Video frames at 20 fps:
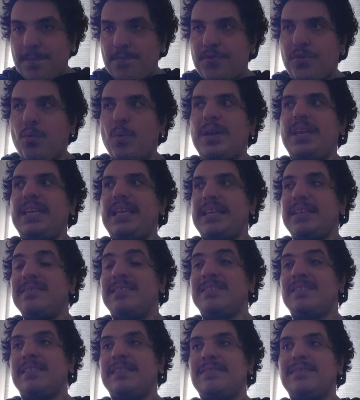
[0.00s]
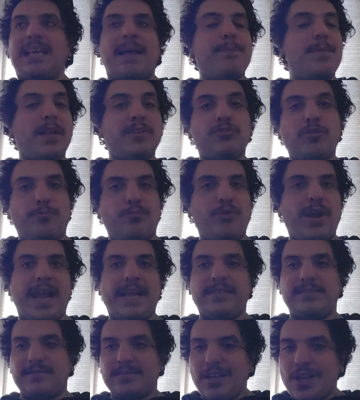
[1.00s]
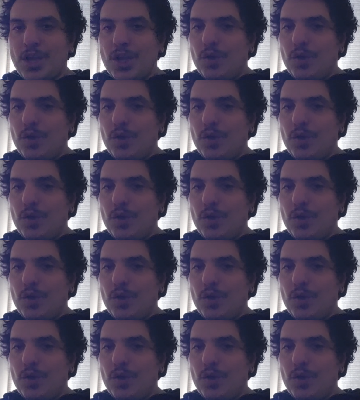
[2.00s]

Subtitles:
so when he is distant, I'm not surprised.